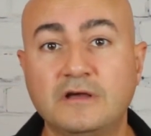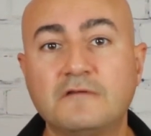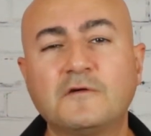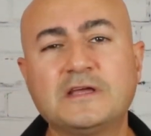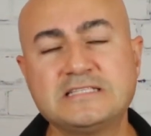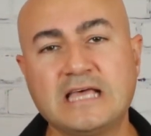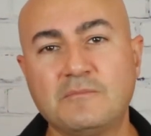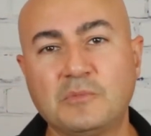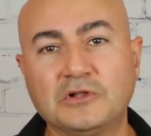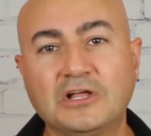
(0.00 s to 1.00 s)
For
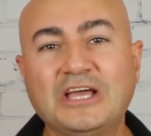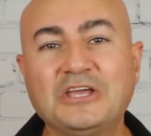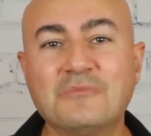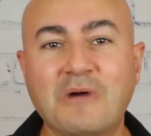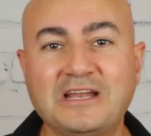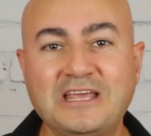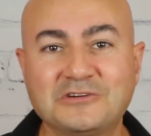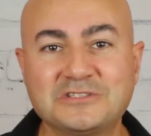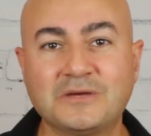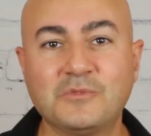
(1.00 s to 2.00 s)
example, you might
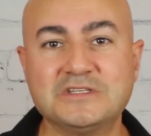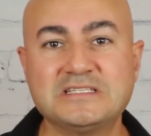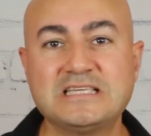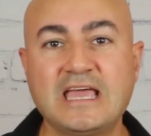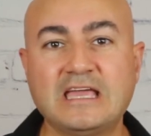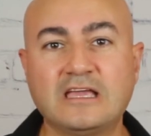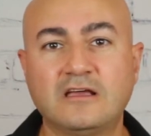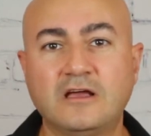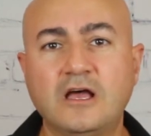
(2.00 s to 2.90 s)
hear someone saying,